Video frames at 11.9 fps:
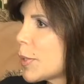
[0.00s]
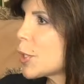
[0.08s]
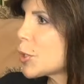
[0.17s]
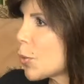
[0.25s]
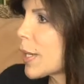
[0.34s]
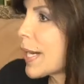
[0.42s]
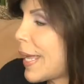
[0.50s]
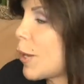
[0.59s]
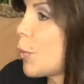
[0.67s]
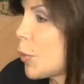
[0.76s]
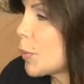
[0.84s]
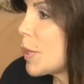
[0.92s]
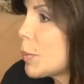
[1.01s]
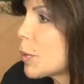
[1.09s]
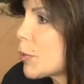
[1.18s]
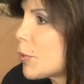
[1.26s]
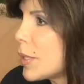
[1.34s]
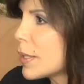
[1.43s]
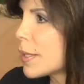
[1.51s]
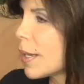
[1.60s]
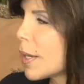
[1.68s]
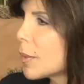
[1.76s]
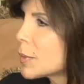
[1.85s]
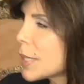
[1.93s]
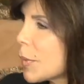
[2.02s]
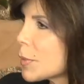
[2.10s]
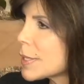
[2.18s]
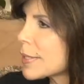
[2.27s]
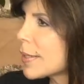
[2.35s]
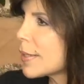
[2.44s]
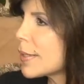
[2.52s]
because you wanted to help the people of Vietnam, Thomas?